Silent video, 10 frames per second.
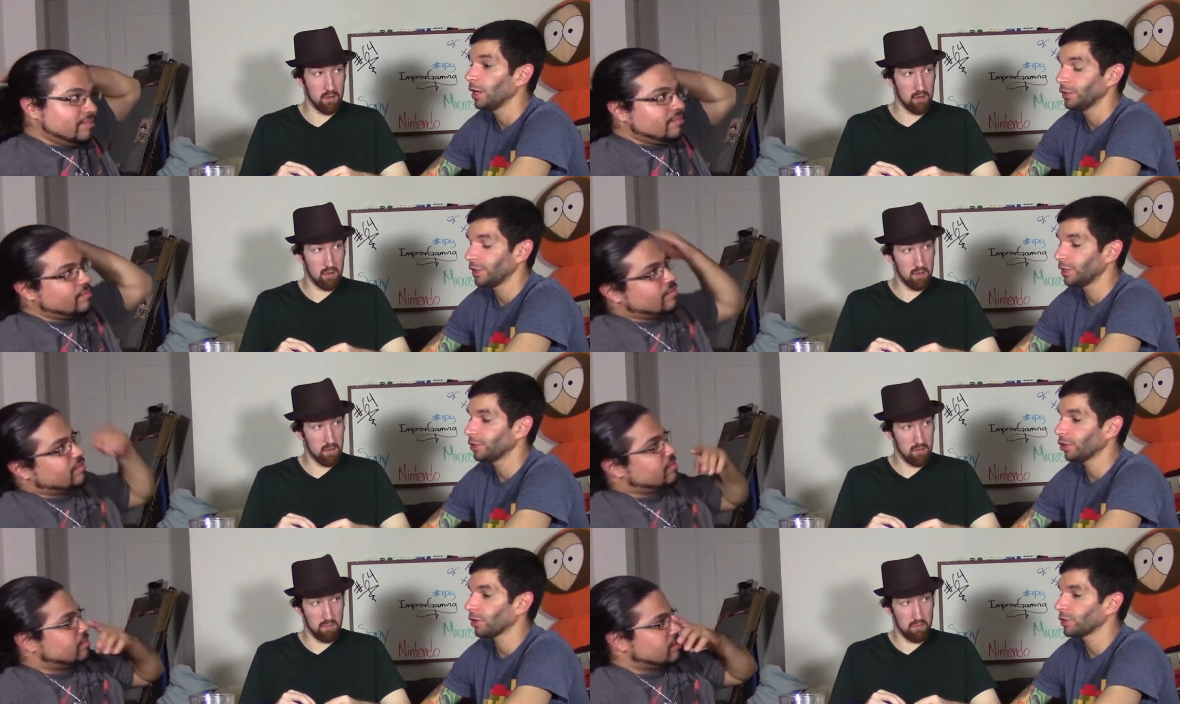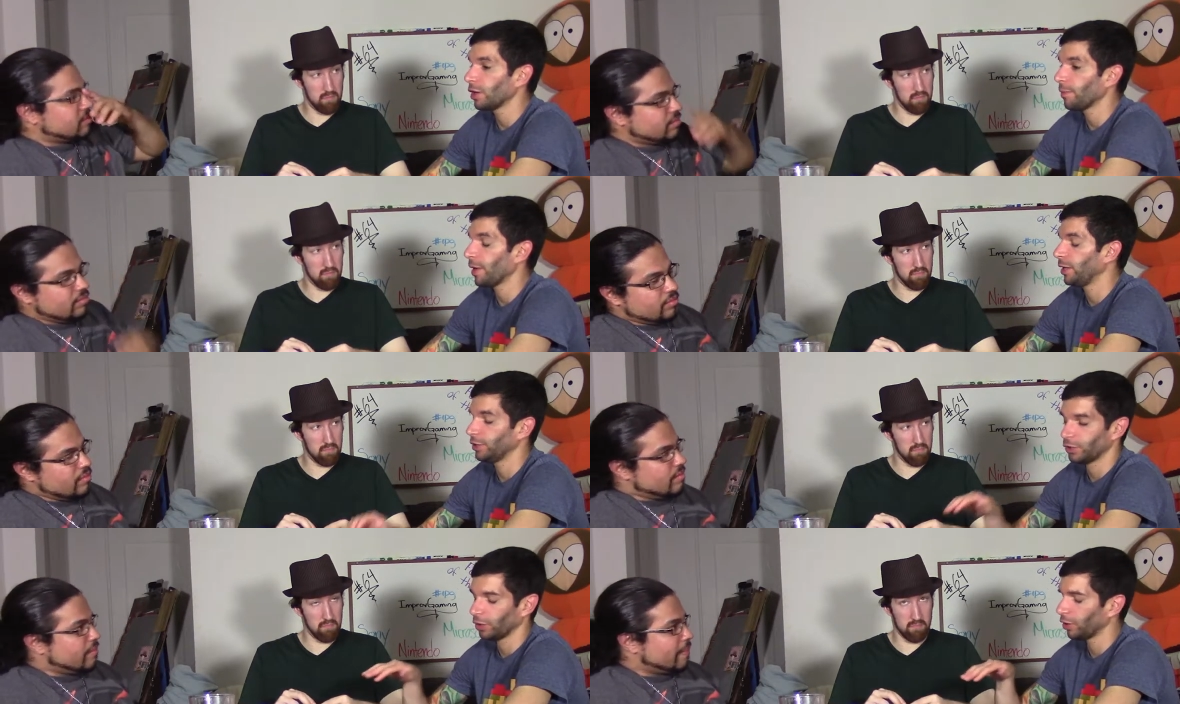Speaker 1: Say it starts up and you
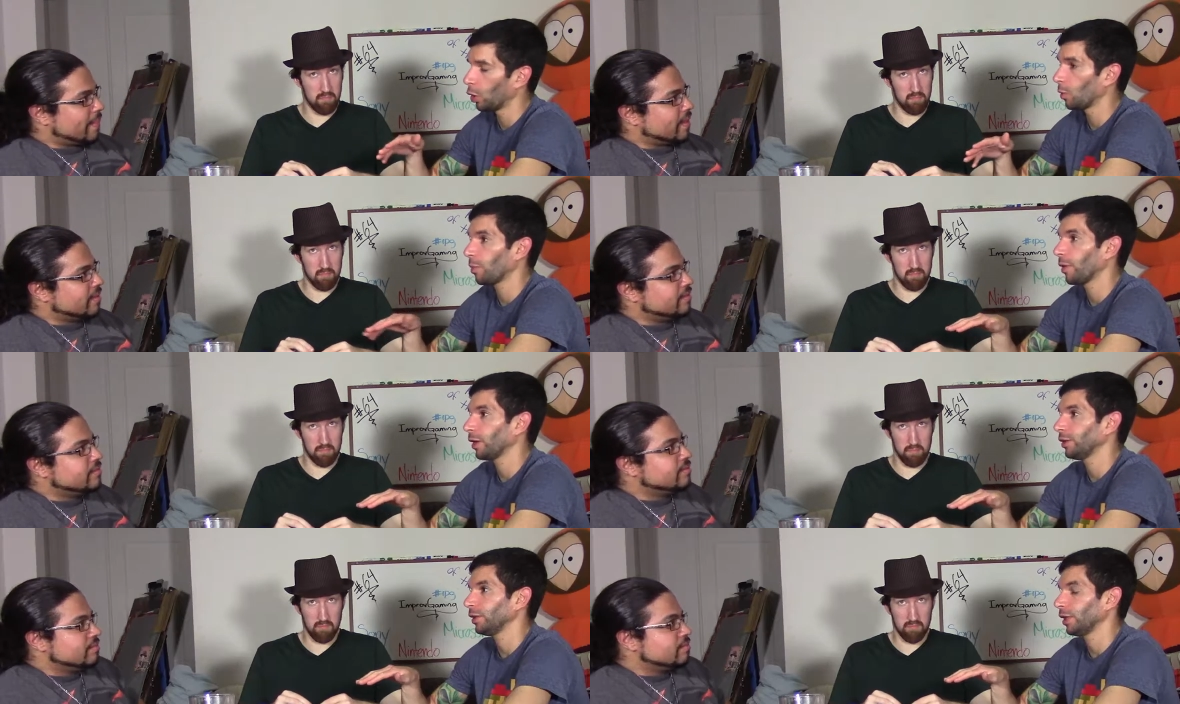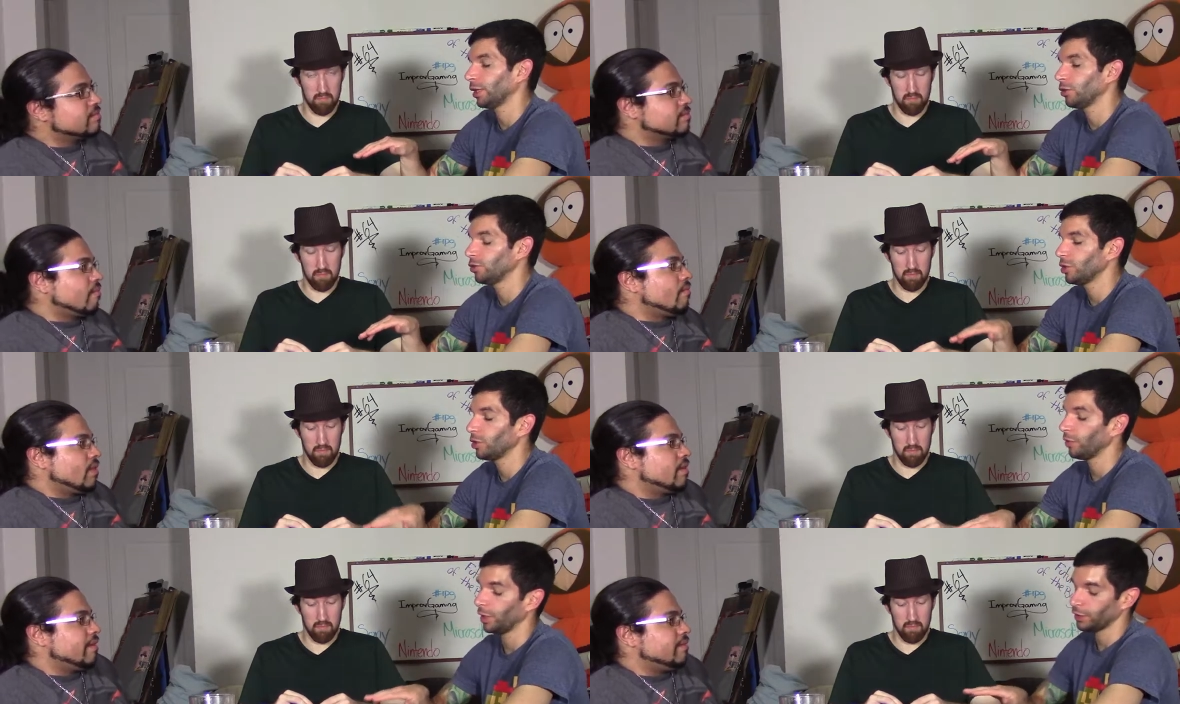start on the normal planet like you usually do, and
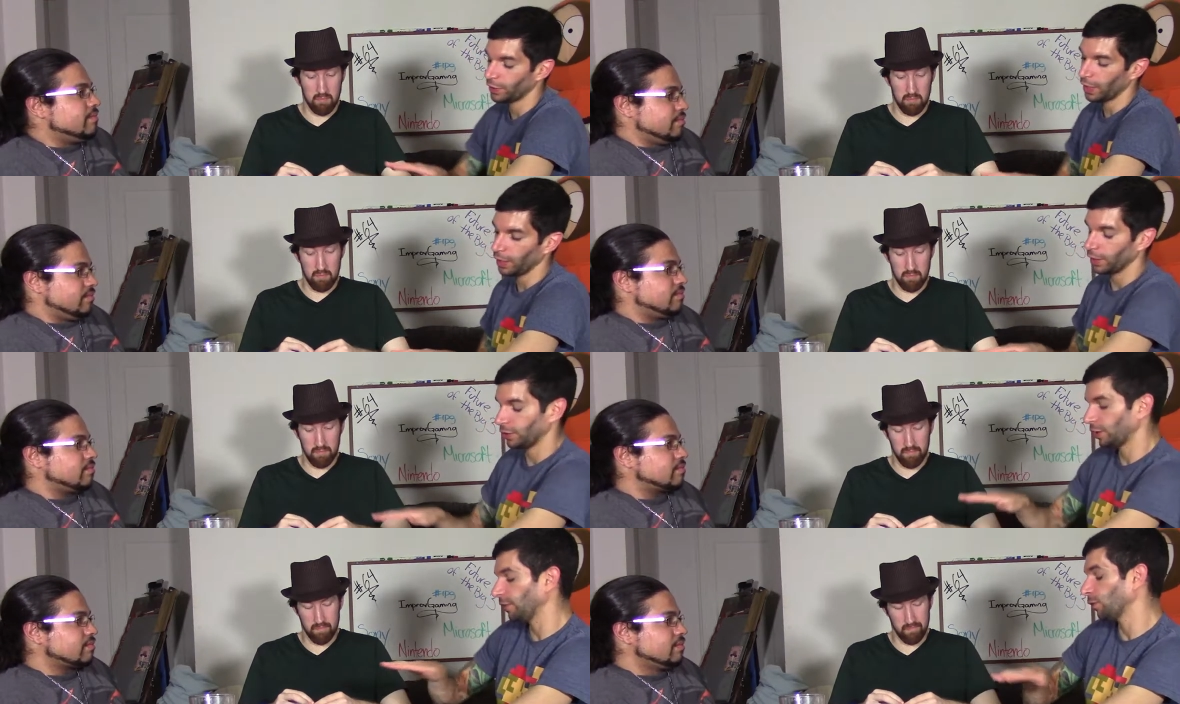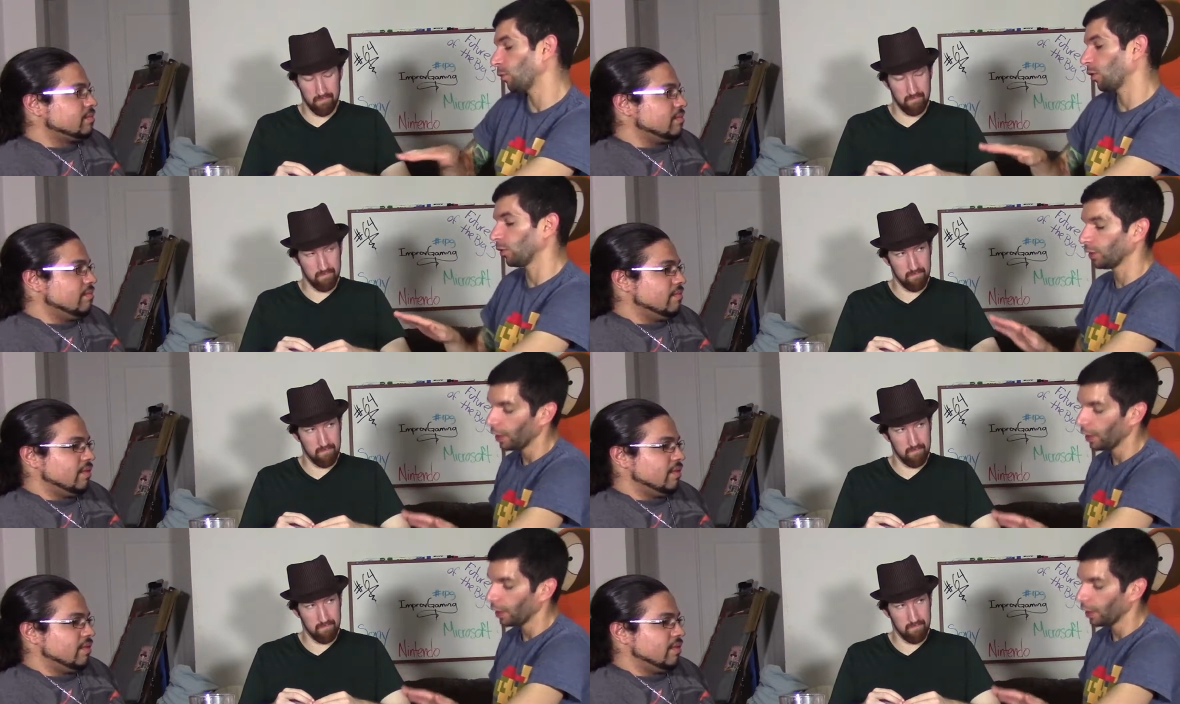then say you save the world,